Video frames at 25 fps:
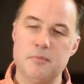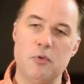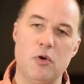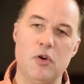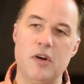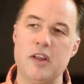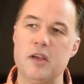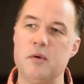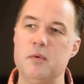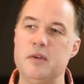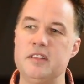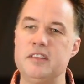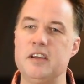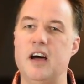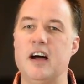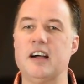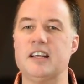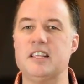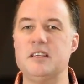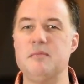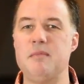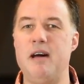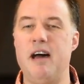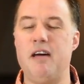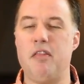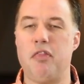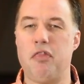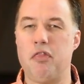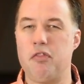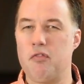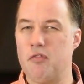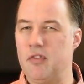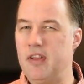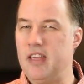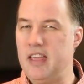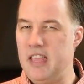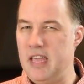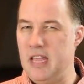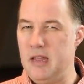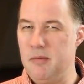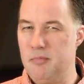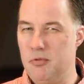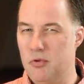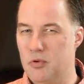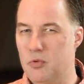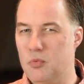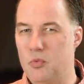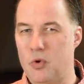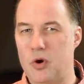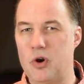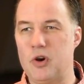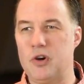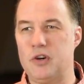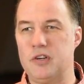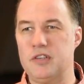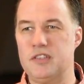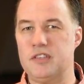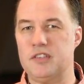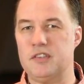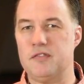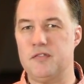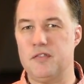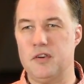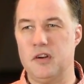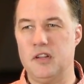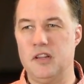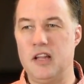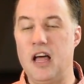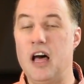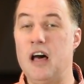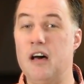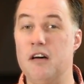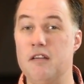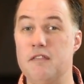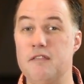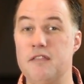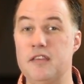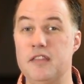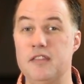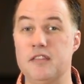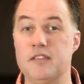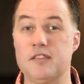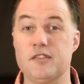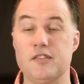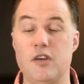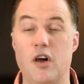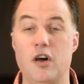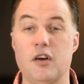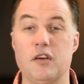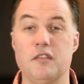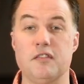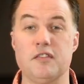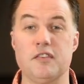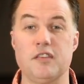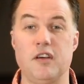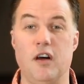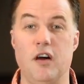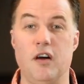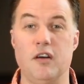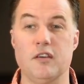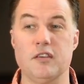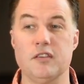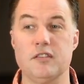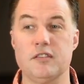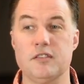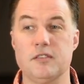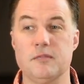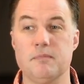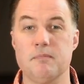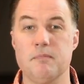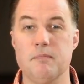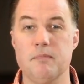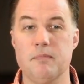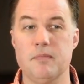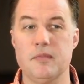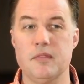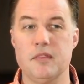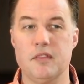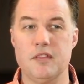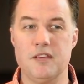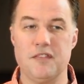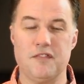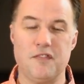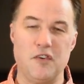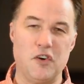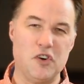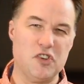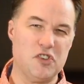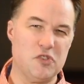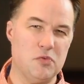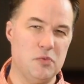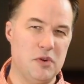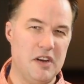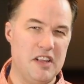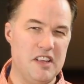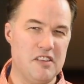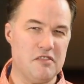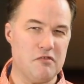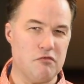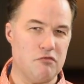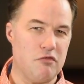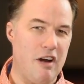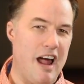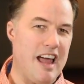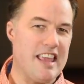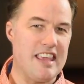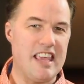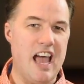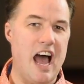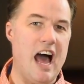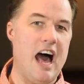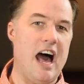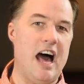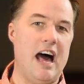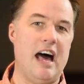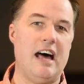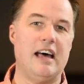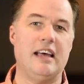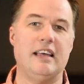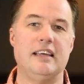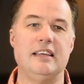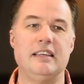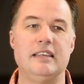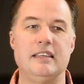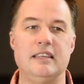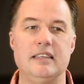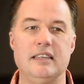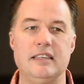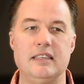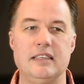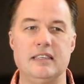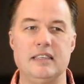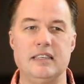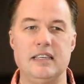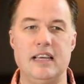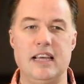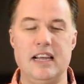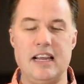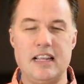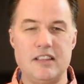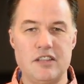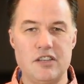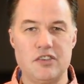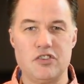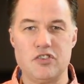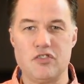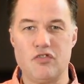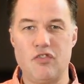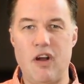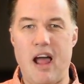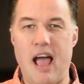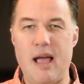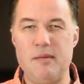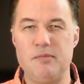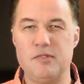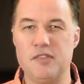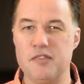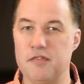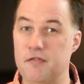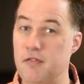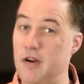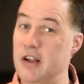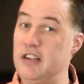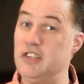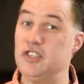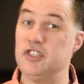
This morning we talked about 3 Hebrew words for love in Song of Songs. The first one is raya, and it describes